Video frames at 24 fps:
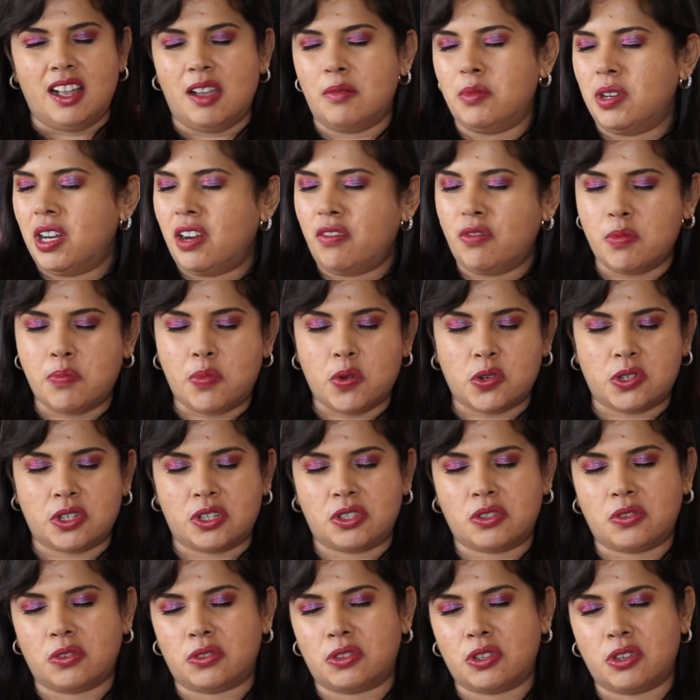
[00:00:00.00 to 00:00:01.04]
I mean,
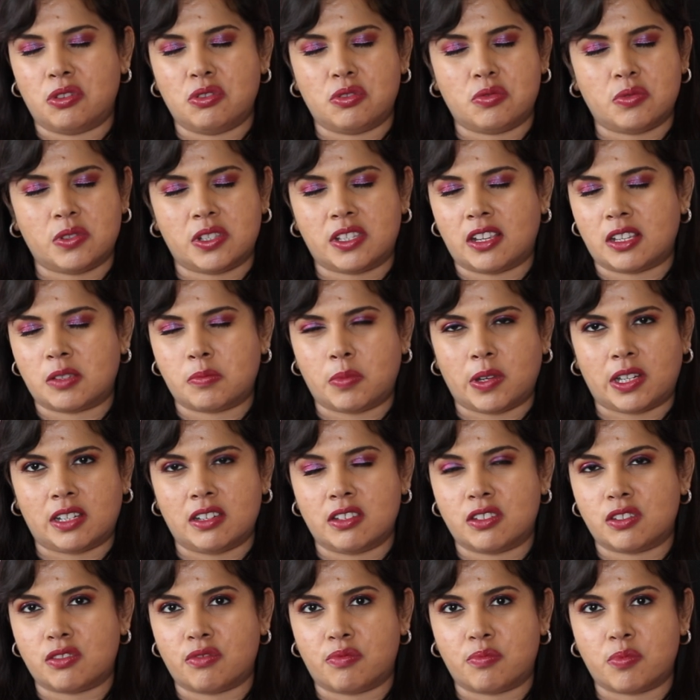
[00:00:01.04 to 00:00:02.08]
everybody's got the usual suspect
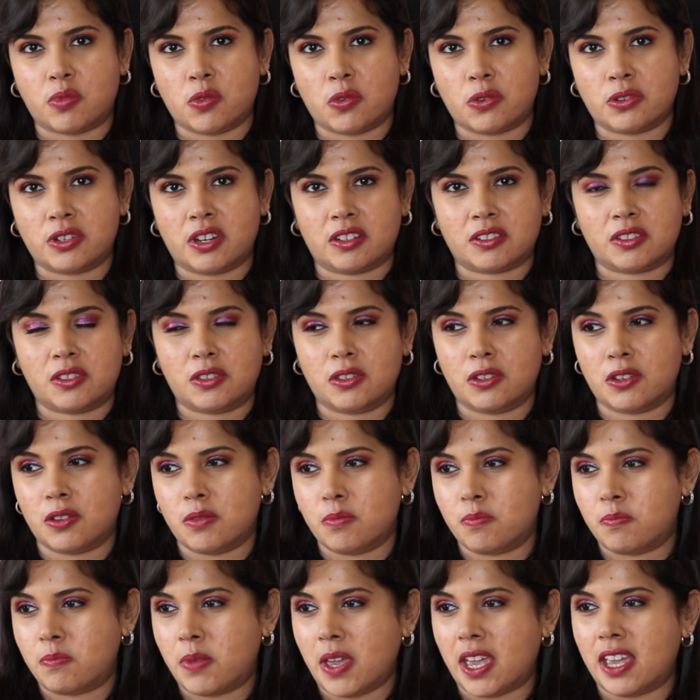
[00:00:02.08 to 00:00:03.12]
list of products, you know,
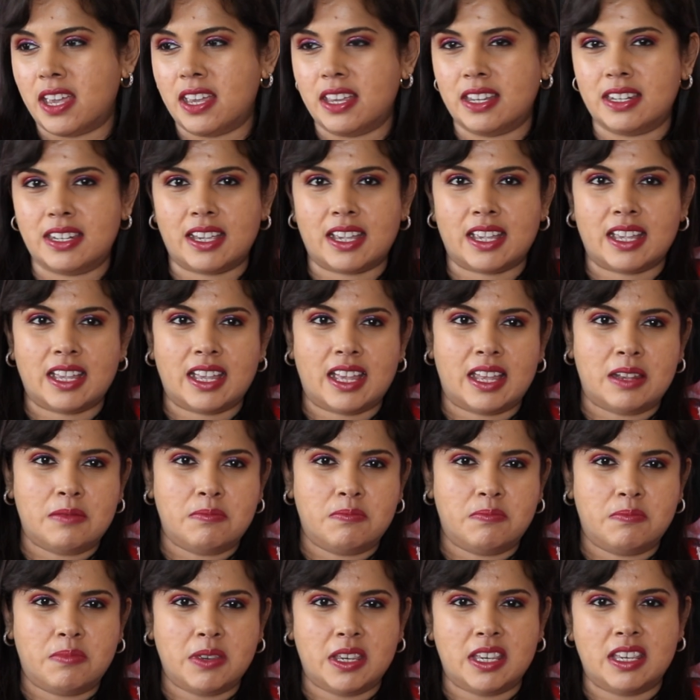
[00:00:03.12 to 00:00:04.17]
Bader and
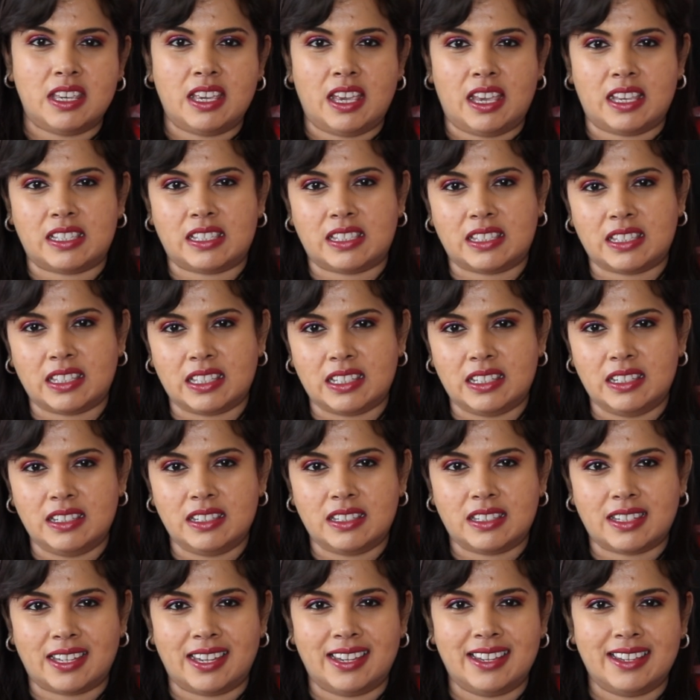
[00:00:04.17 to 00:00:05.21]
B S
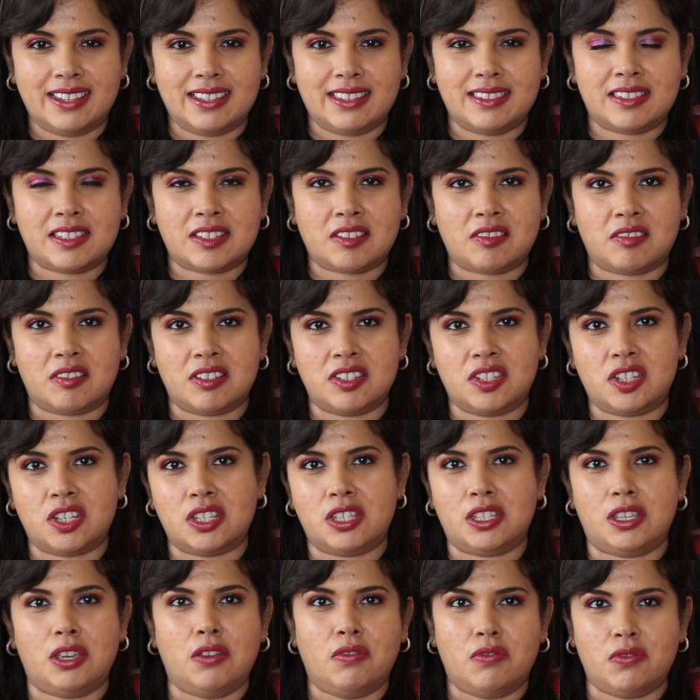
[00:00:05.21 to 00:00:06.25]
and uh, Scrunchies.
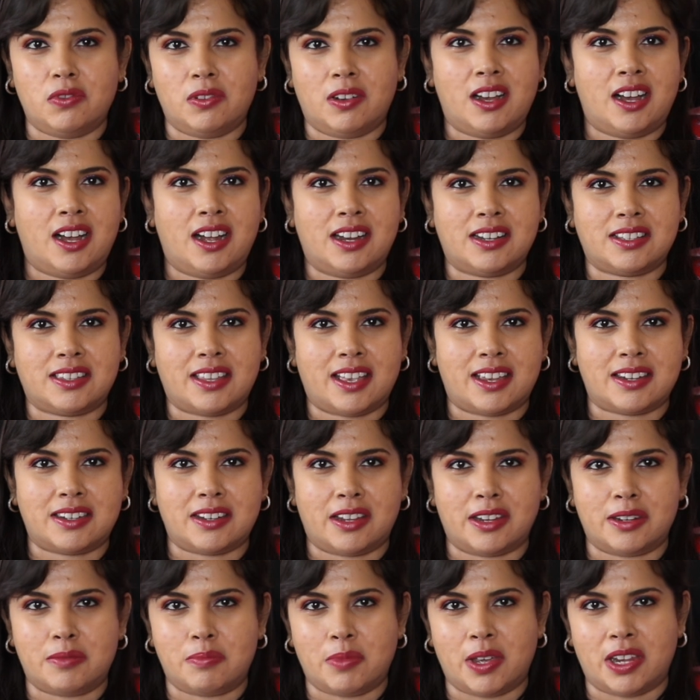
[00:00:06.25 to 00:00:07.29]
You've heard that
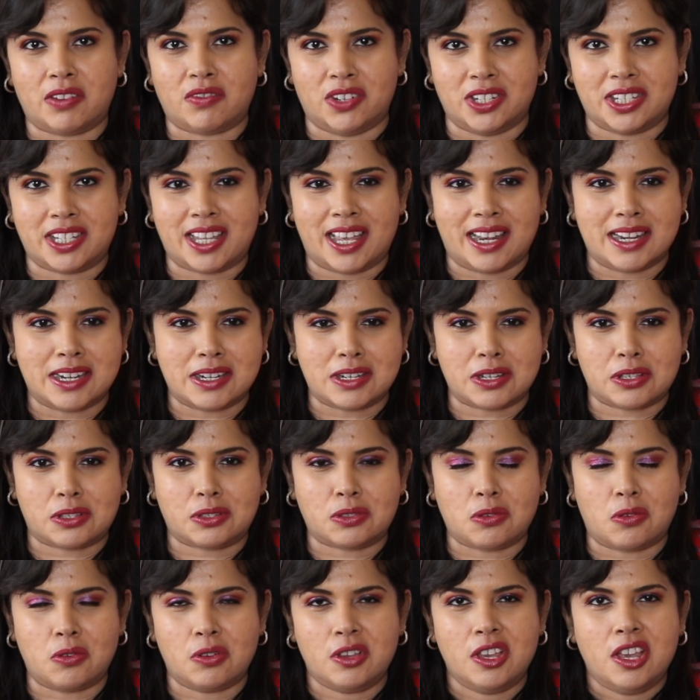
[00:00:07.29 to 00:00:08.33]
Night Mouthfelt calendar
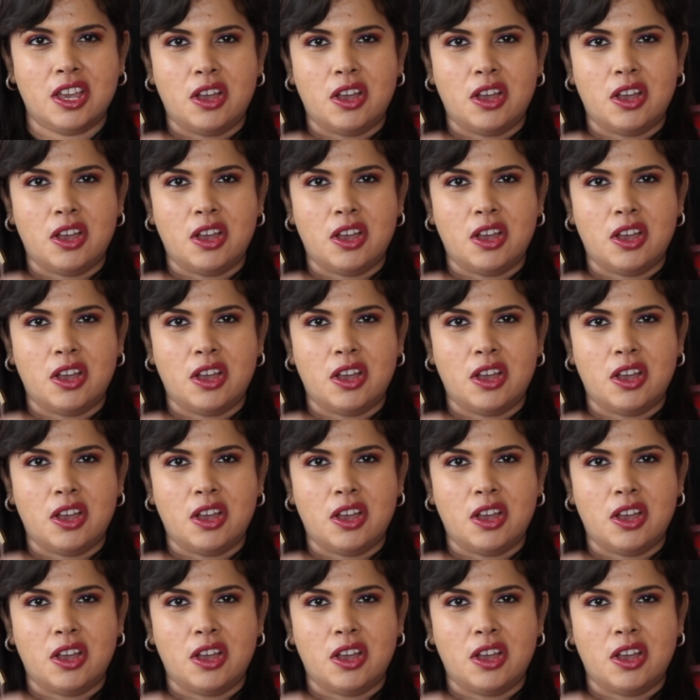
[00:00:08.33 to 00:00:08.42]
song.